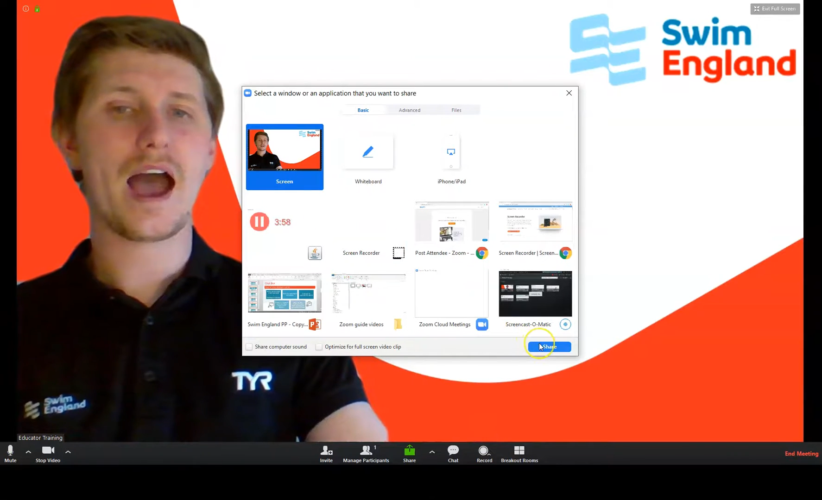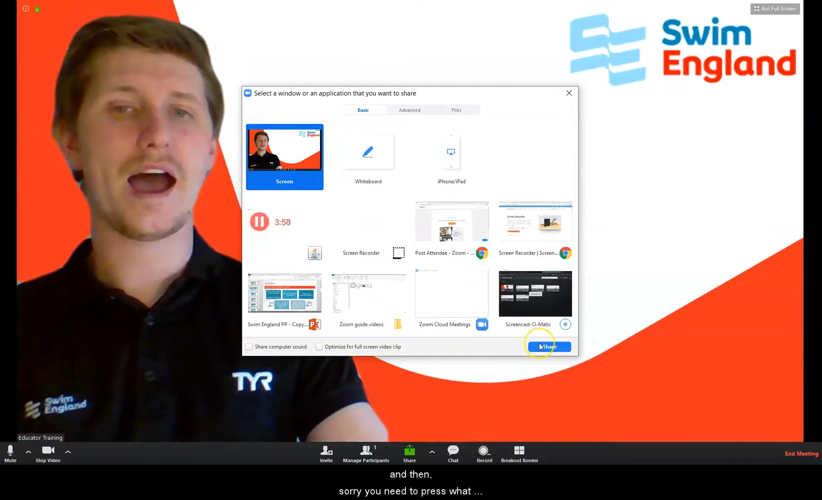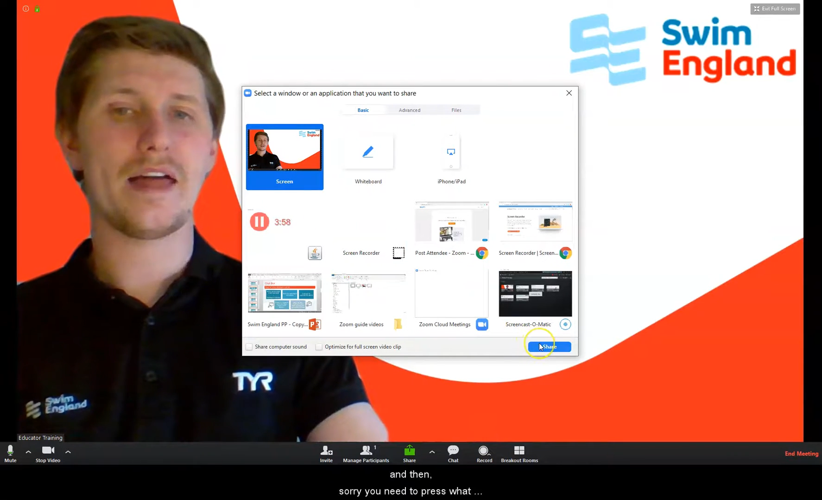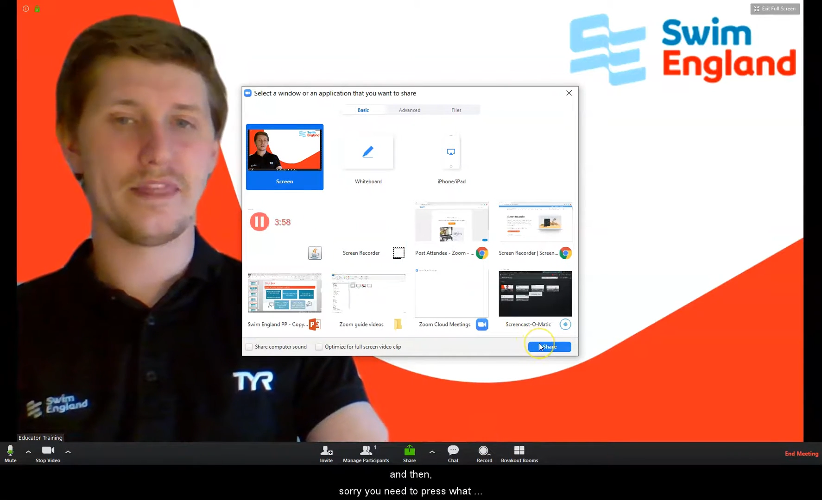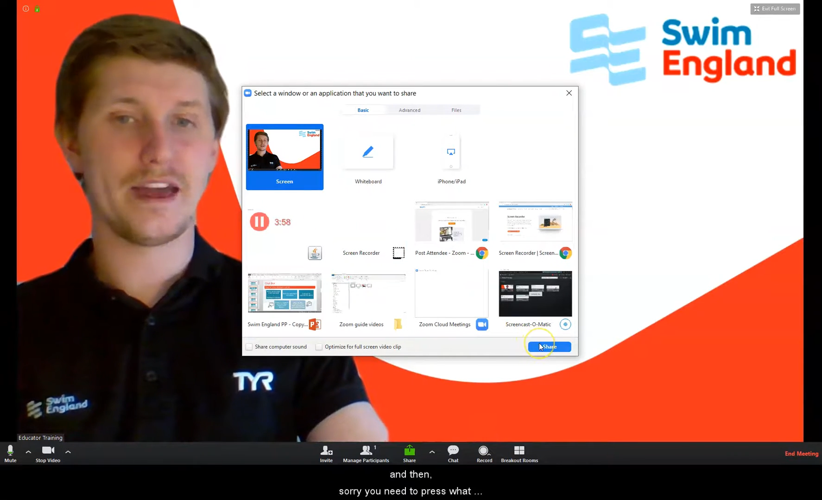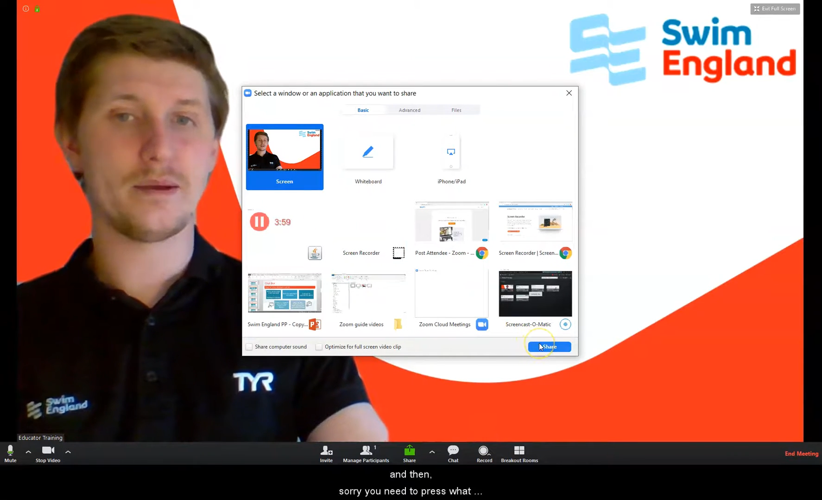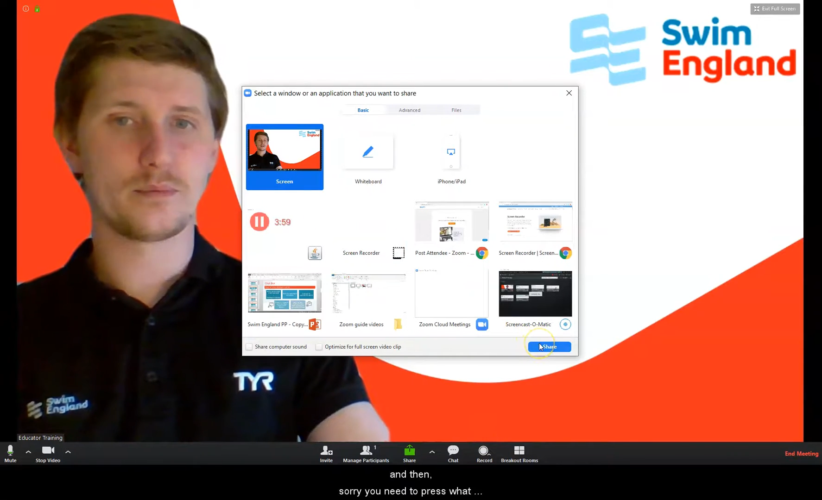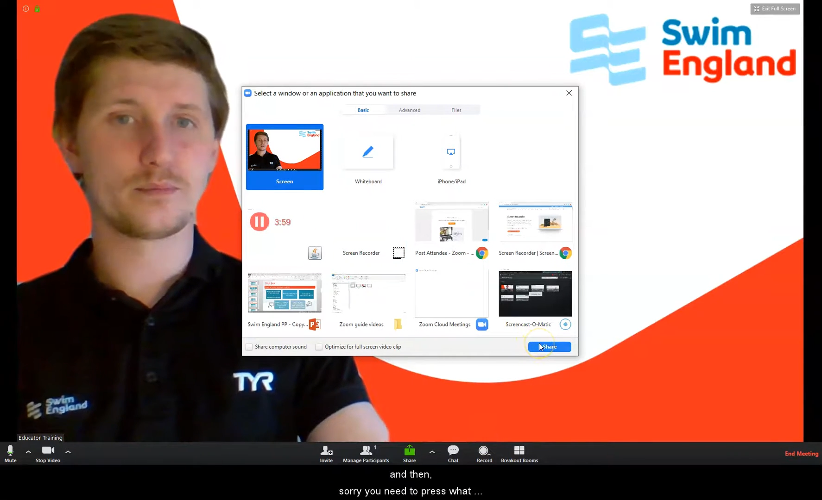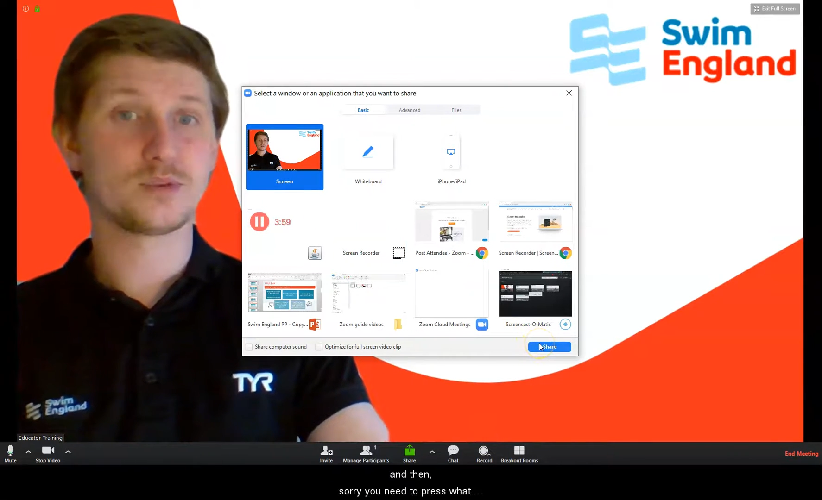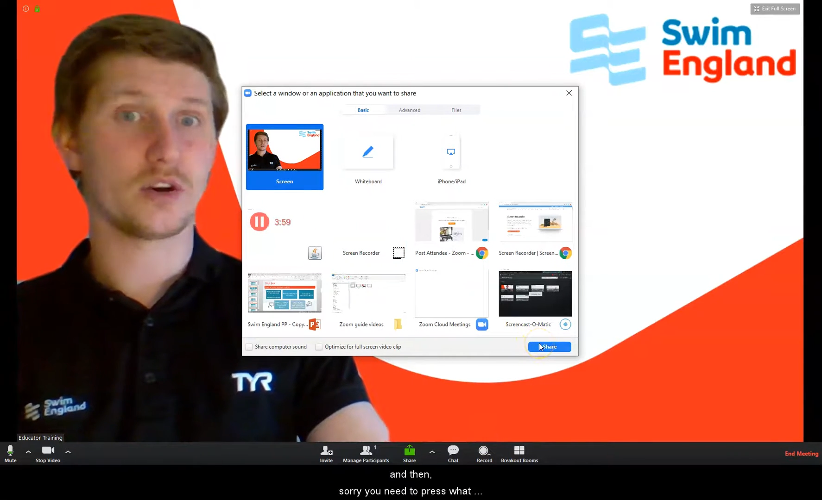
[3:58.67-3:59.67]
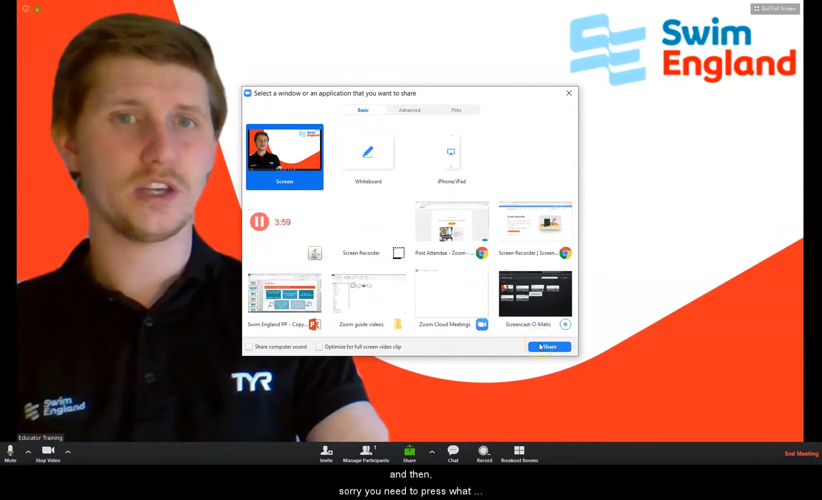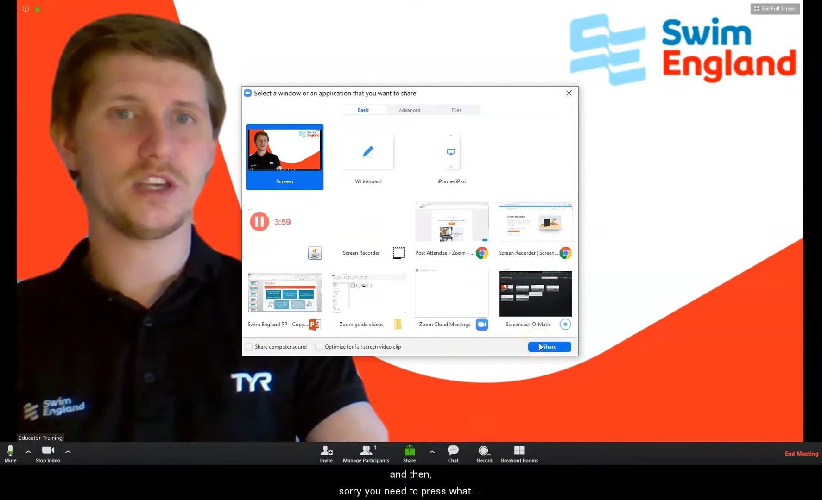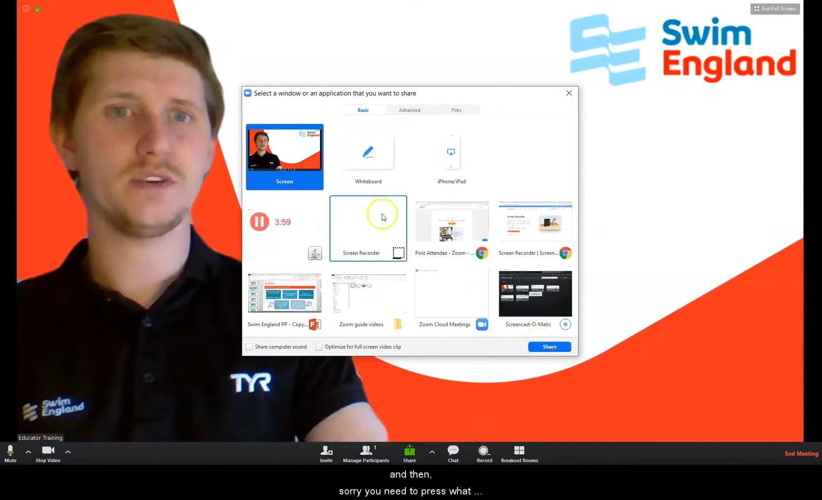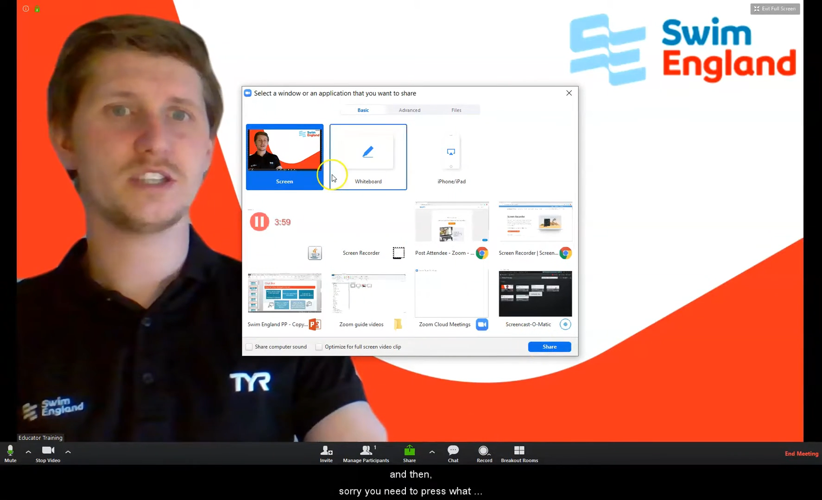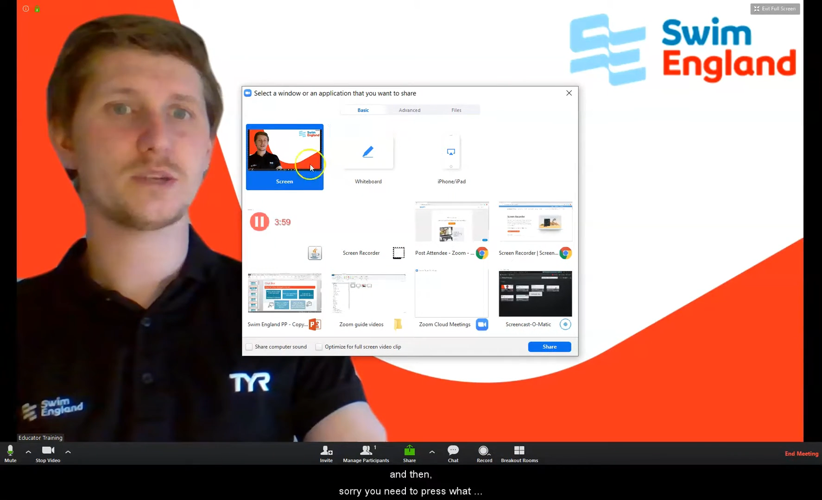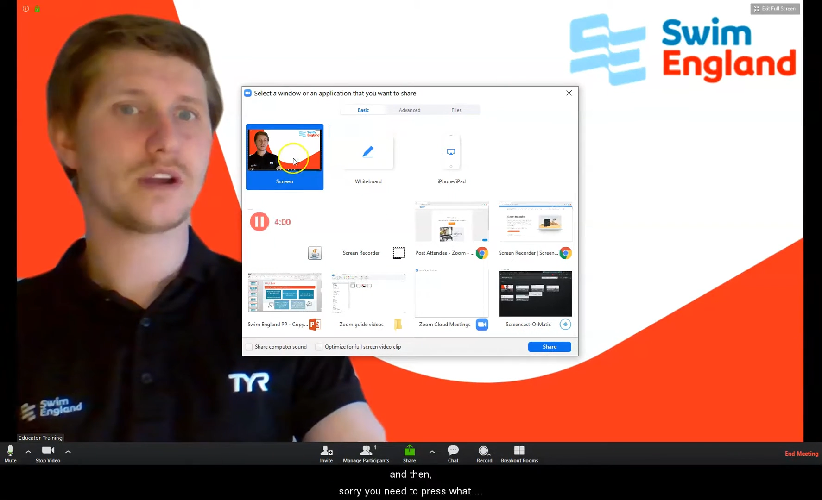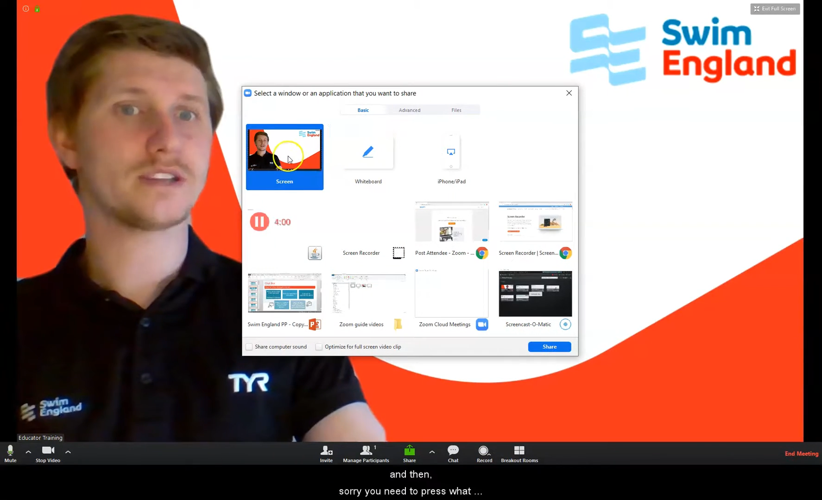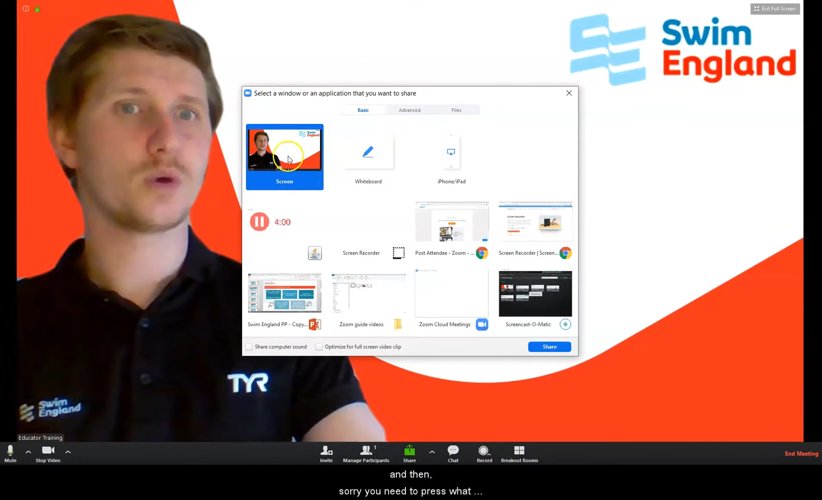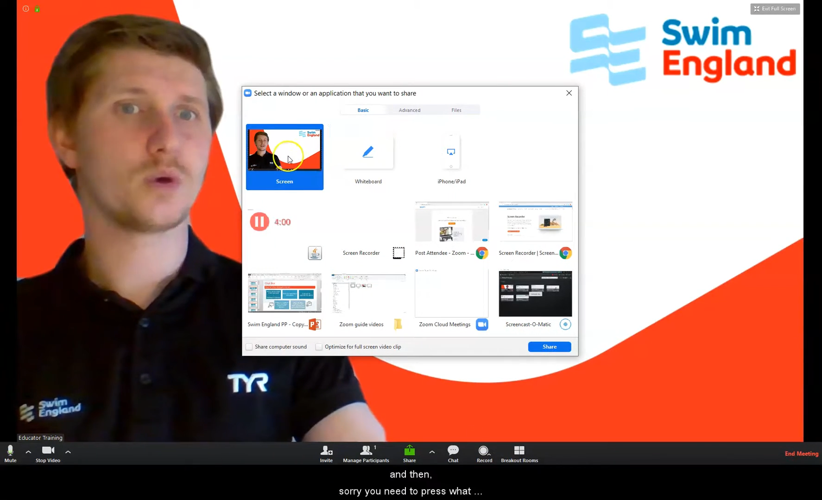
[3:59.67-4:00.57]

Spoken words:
and then, sorry, you need to press